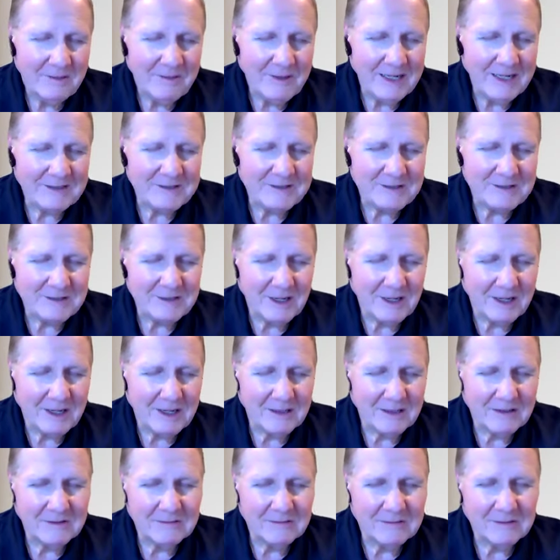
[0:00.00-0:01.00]
And that's
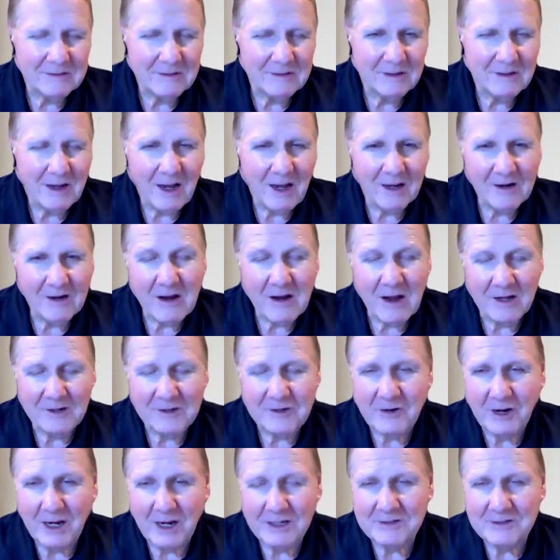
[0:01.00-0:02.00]

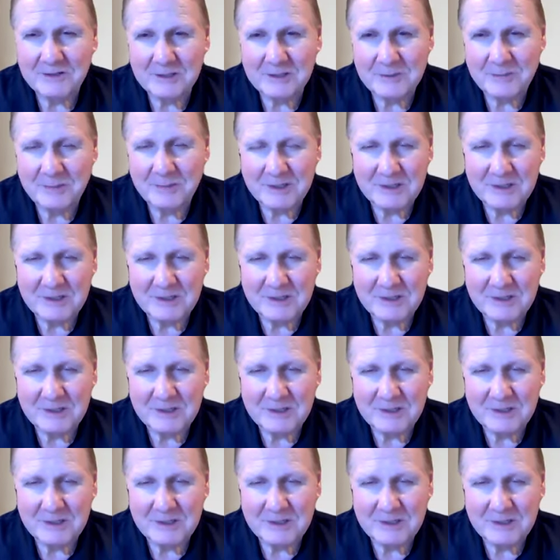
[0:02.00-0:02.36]
contrasted